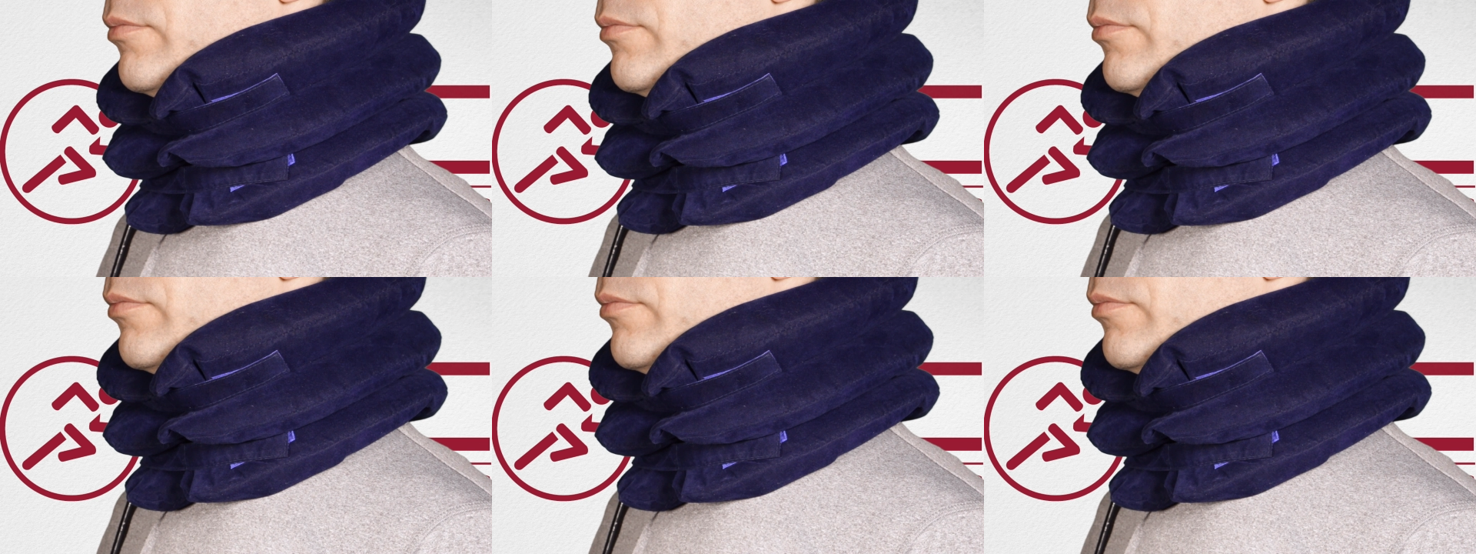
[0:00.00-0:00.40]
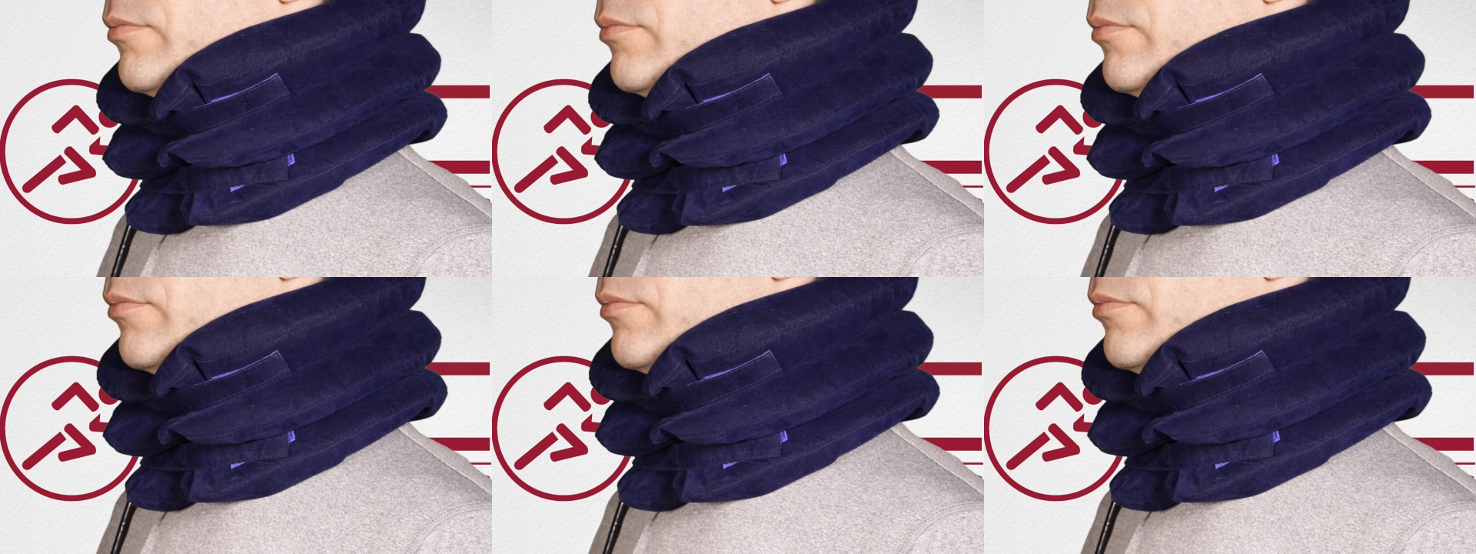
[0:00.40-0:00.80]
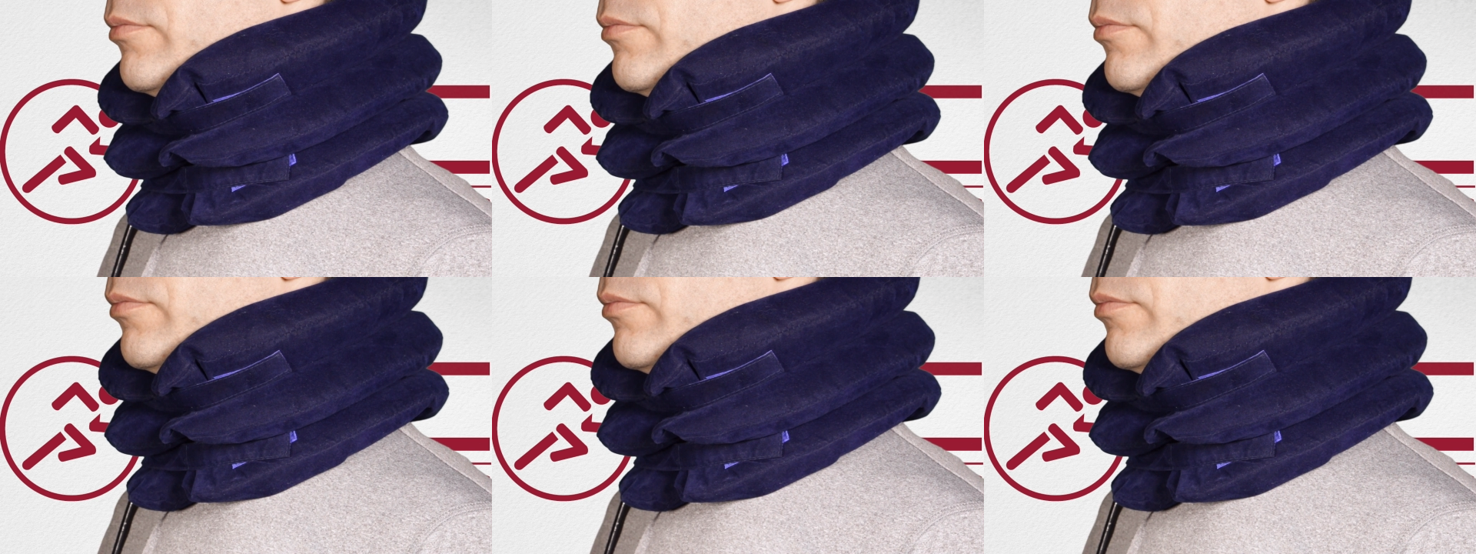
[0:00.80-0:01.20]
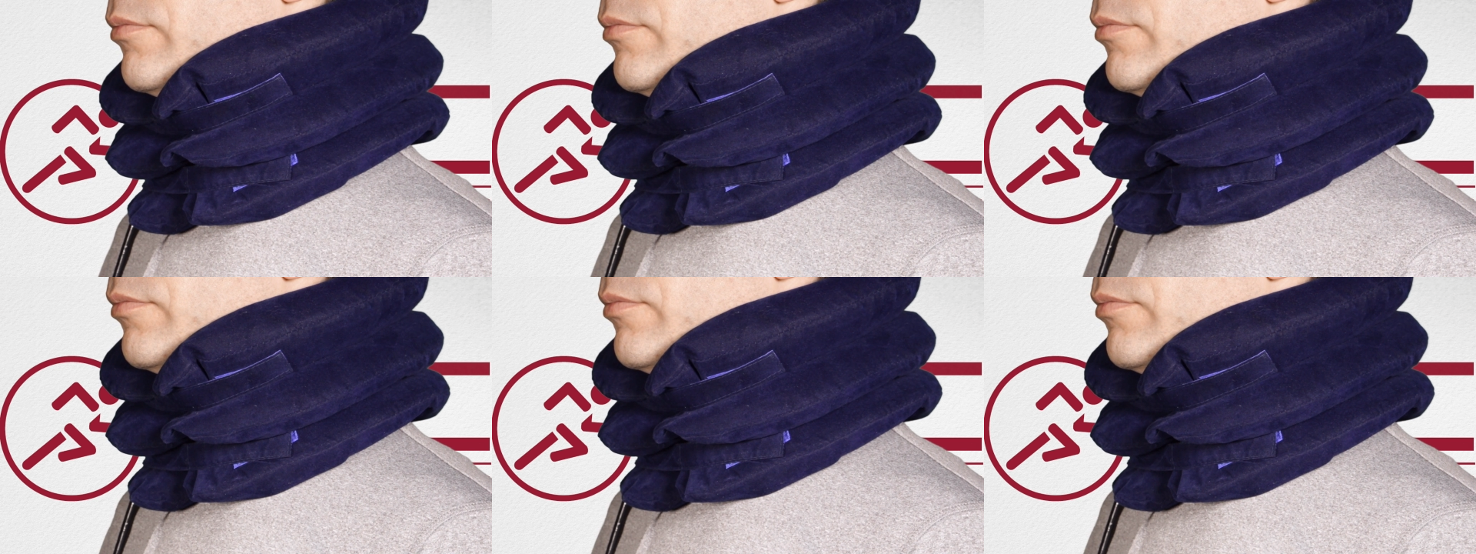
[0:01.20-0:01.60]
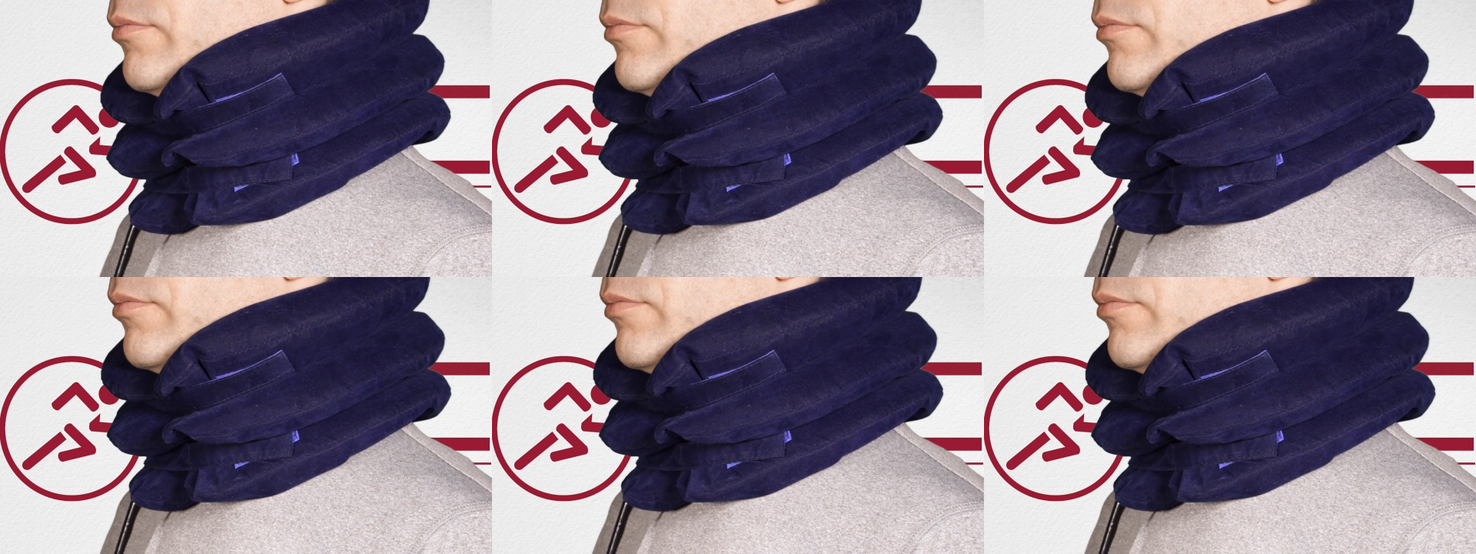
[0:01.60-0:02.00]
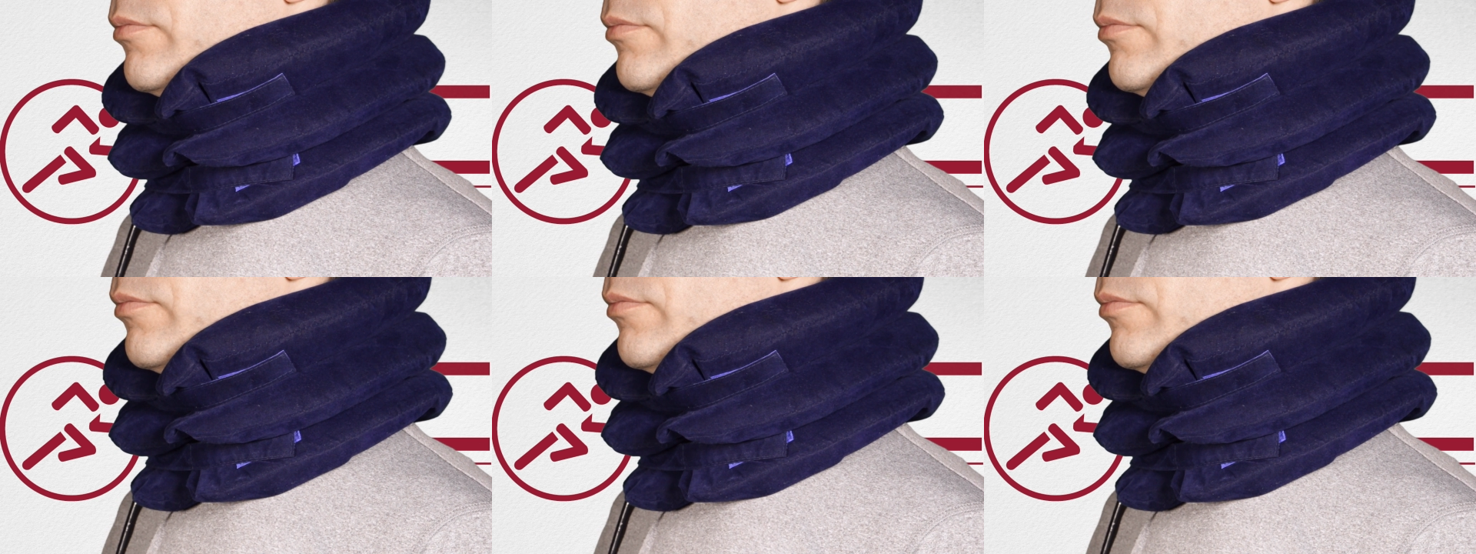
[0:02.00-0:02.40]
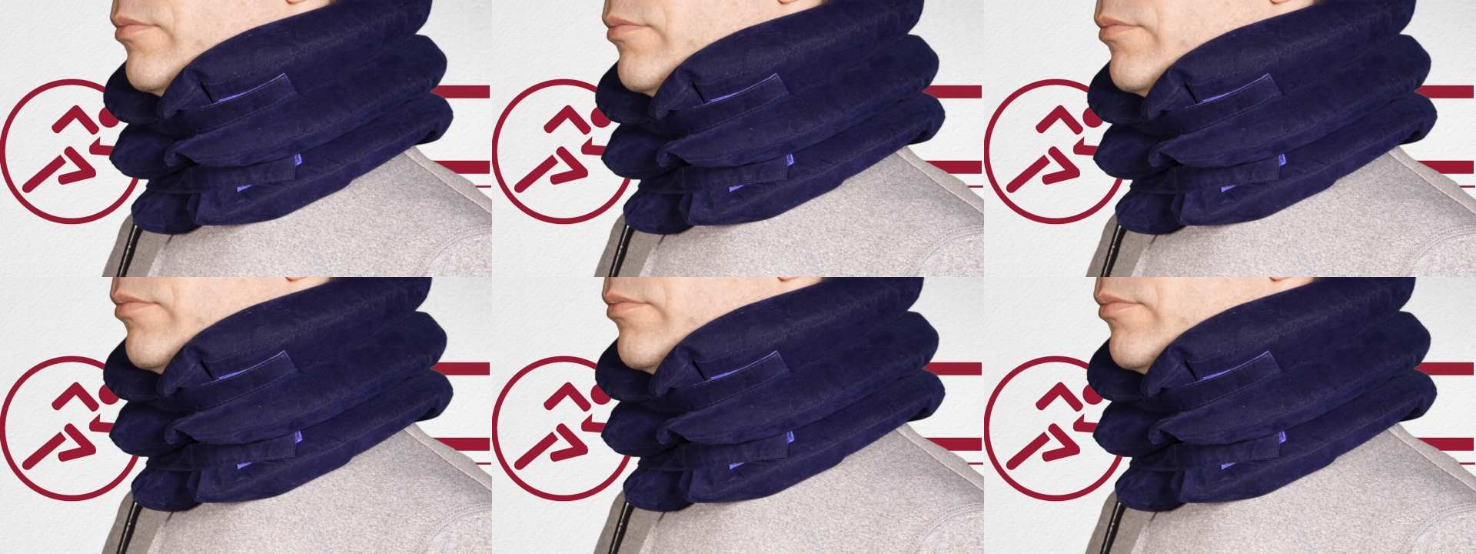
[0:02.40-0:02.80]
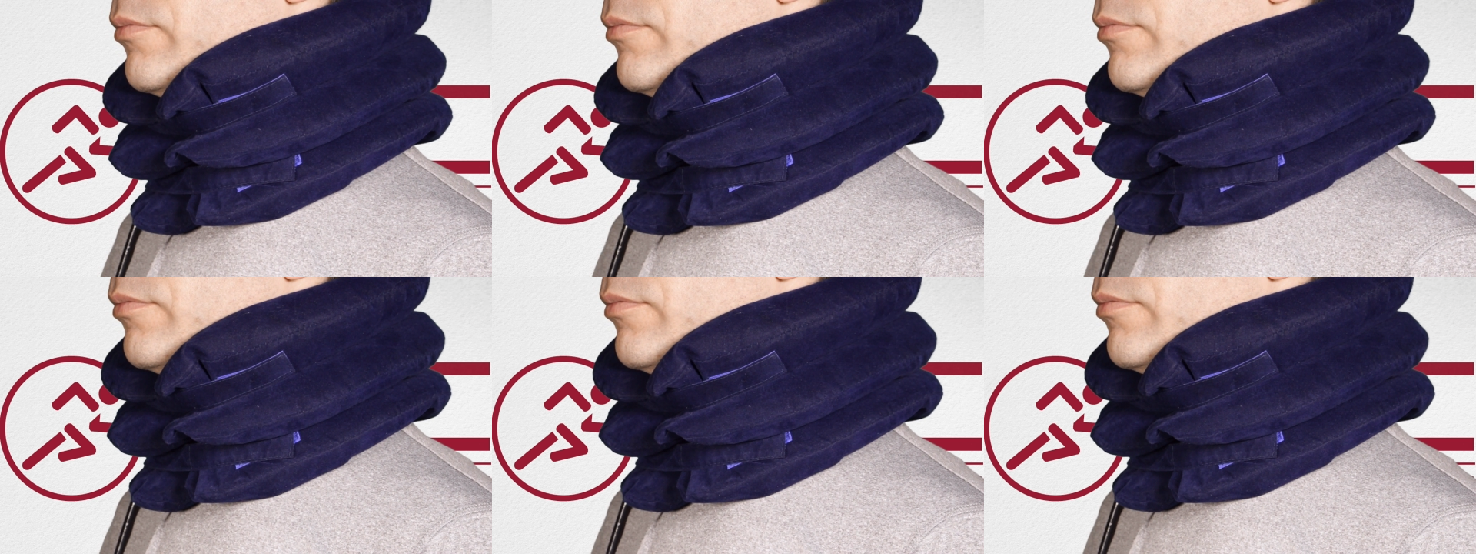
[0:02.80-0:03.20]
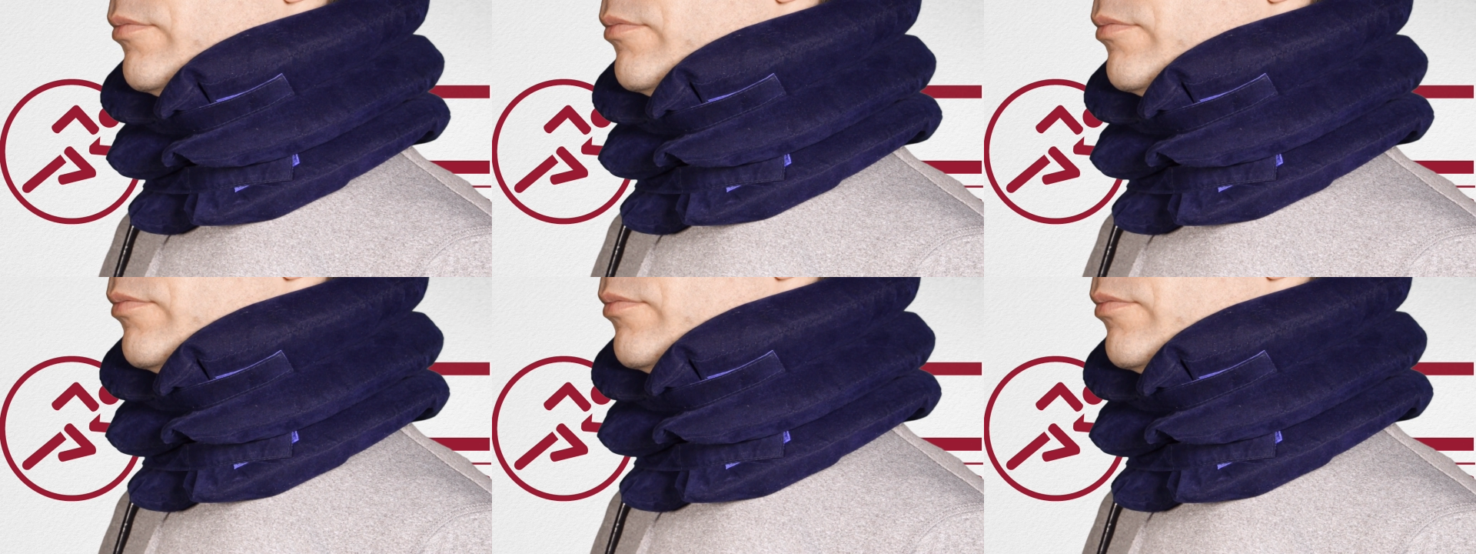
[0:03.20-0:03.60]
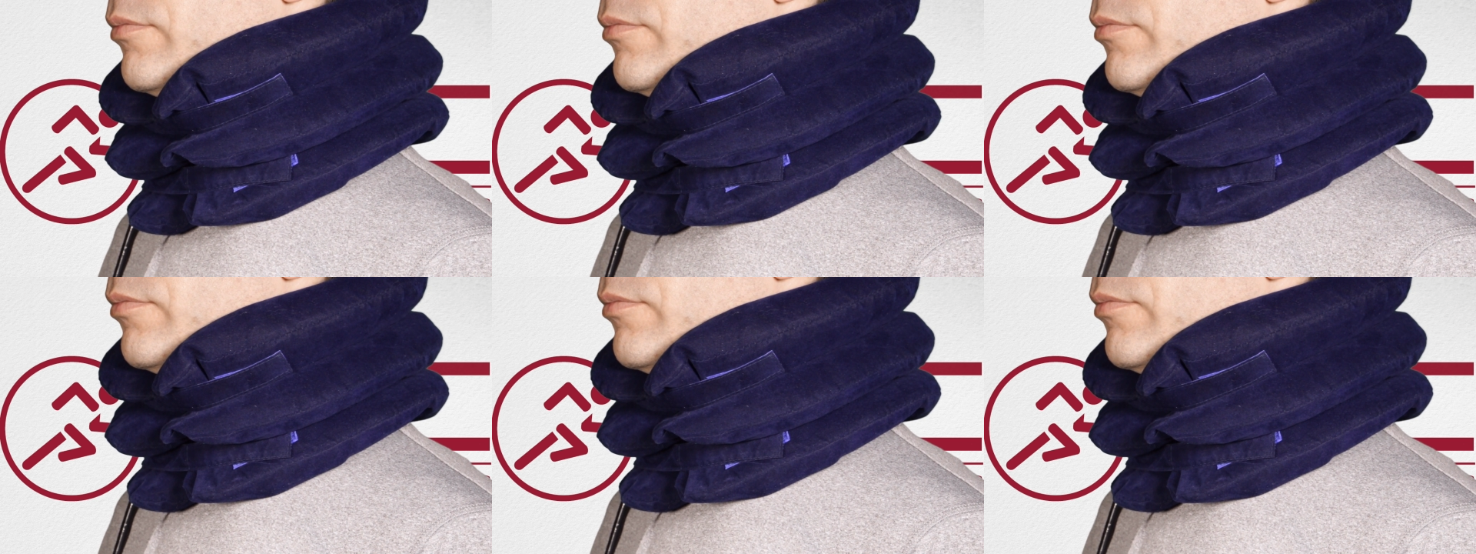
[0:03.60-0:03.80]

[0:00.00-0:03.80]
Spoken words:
No face is visible, so there are no lips to read.